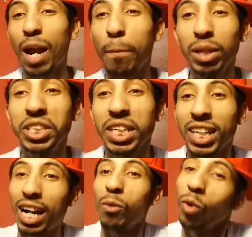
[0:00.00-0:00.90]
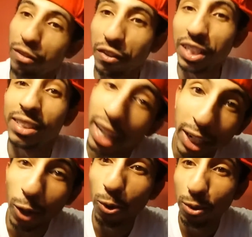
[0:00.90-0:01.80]
I appreciate it like I work for
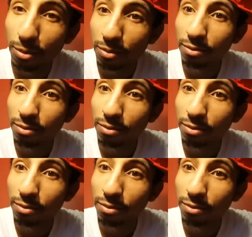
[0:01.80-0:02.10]
Nintendo.